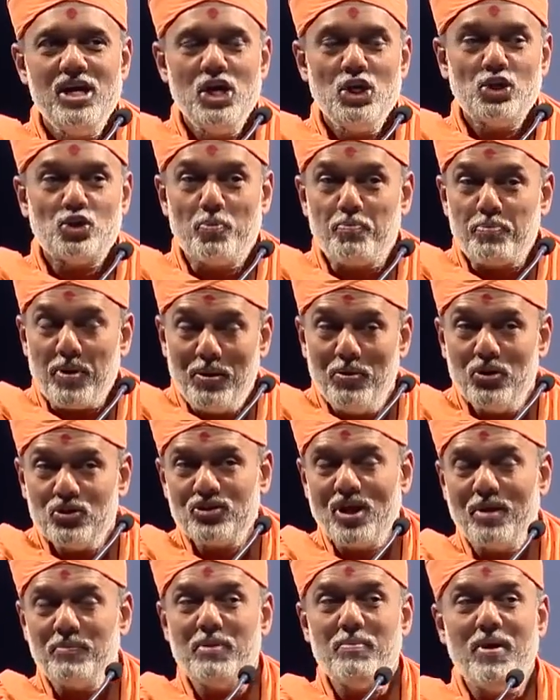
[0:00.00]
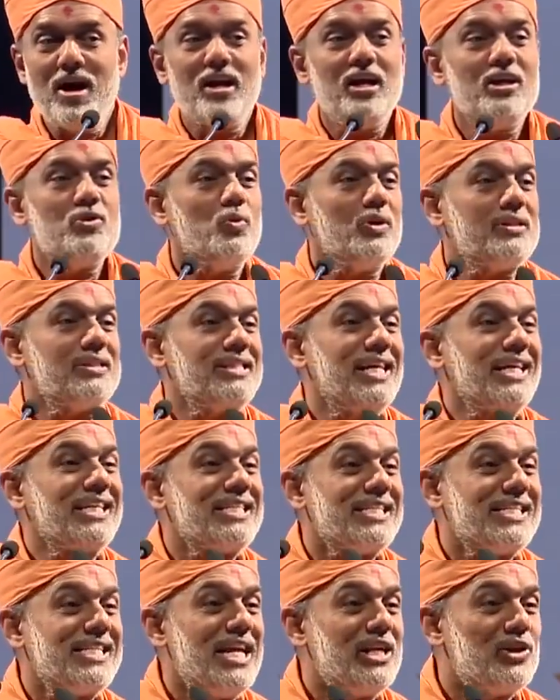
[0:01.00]
So Pramukh Swami Maharaj was
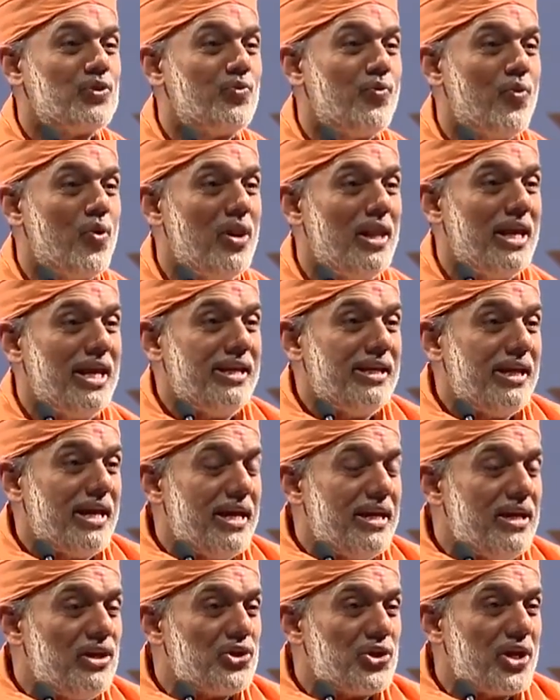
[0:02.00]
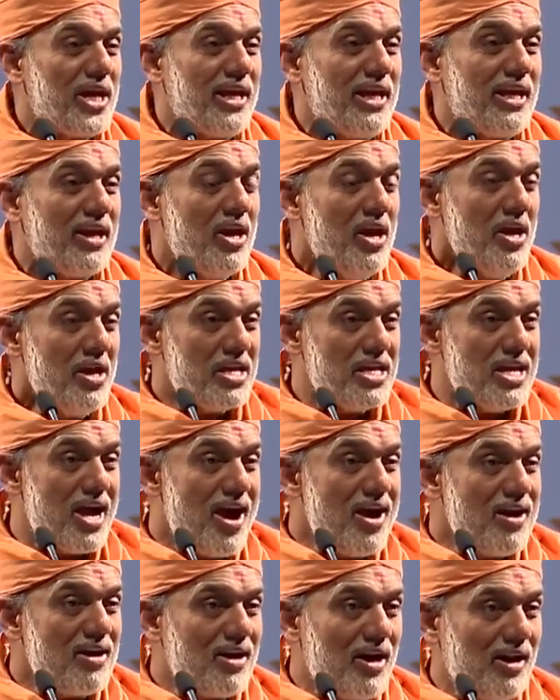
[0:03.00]
successful in initiating
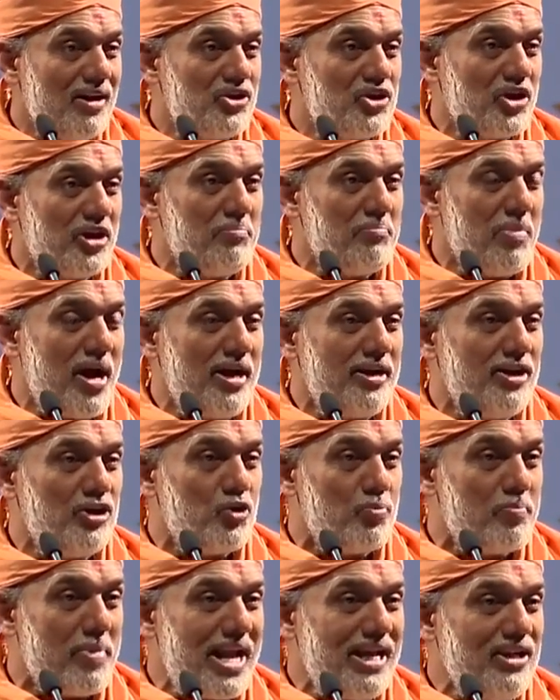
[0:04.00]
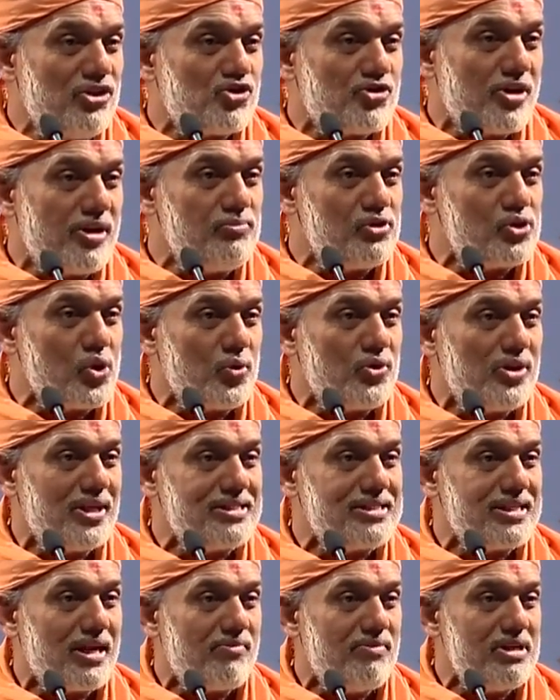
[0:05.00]
young cultured mind into mainstream social
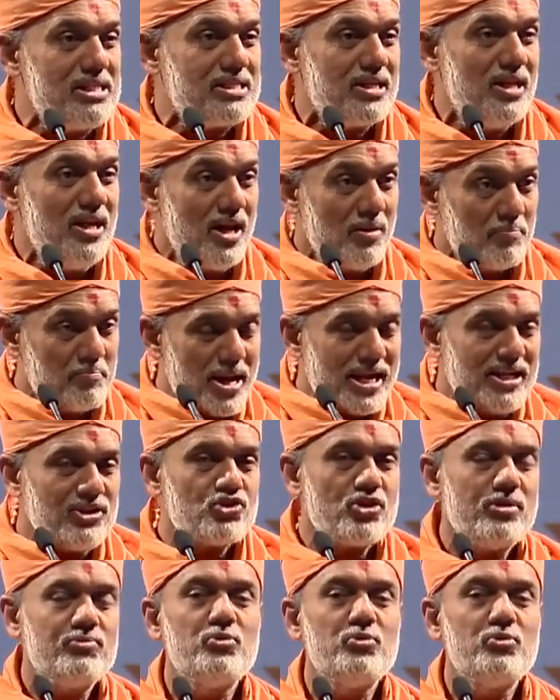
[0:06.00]
service, mainstream